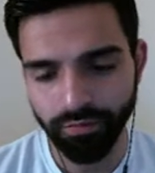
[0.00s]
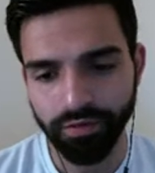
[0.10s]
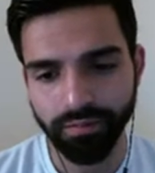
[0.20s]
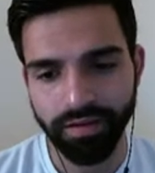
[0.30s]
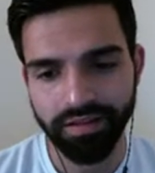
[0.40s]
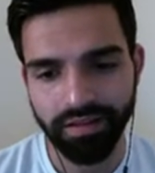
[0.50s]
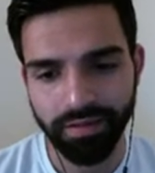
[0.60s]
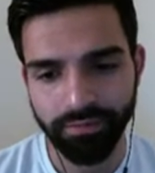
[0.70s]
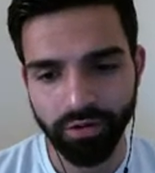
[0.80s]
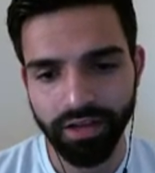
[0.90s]
WordPress
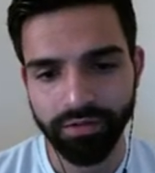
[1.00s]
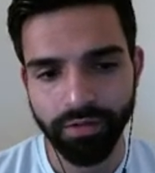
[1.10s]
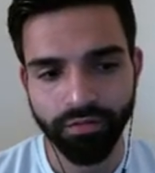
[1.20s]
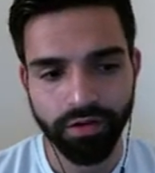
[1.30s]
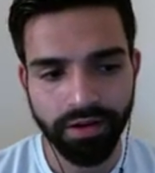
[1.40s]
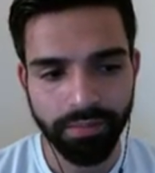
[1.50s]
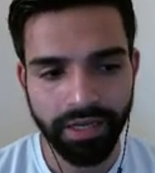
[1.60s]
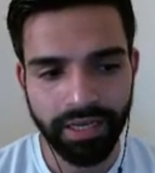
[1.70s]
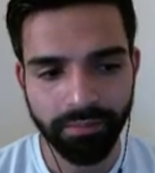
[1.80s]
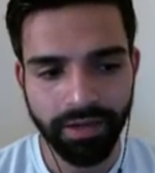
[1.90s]
theme. So guys, before I
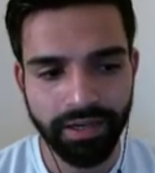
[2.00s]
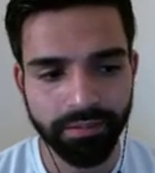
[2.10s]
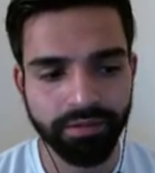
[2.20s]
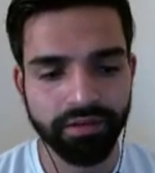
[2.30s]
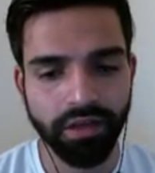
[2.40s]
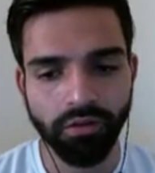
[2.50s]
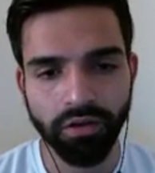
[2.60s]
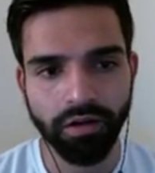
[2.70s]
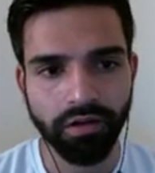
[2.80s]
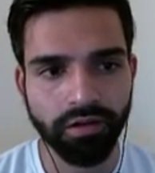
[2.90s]
begin, my name is
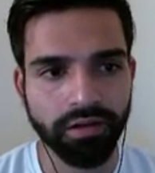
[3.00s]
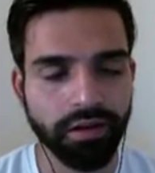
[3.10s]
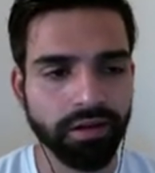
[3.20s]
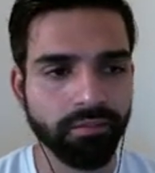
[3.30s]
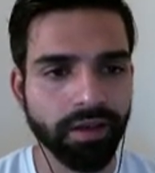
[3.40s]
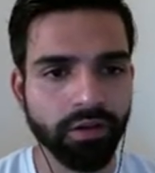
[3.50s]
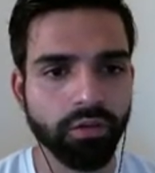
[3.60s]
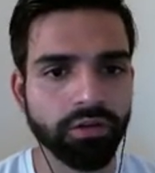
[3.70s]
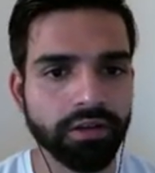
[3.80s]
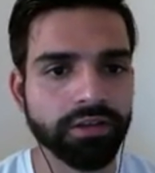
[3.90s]
Yavar Khan and my
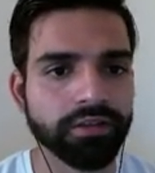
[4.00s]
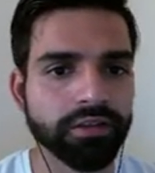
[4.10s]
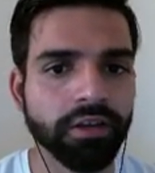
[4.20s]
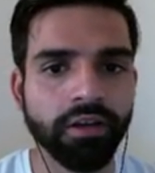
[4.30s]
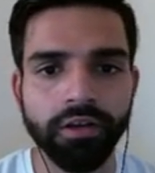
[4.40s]
goal is